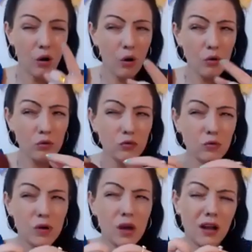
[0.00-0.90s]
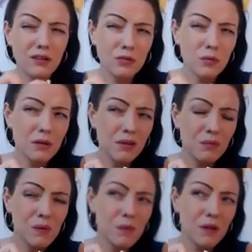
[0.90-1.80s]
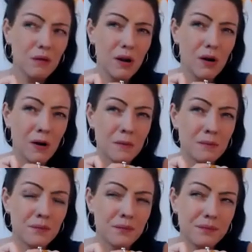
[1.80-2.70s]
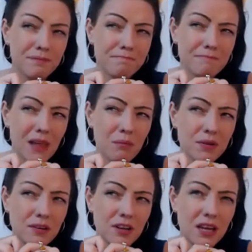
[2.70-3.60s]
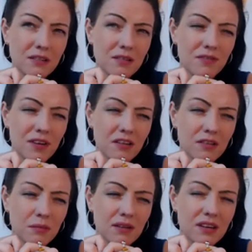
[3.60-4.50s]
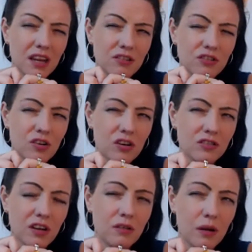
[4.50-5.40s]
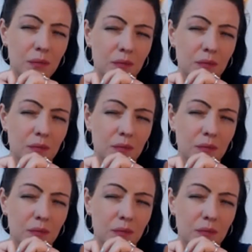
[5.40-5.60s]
Also, I just want to make people aware that projection thing sometimes gets chucked out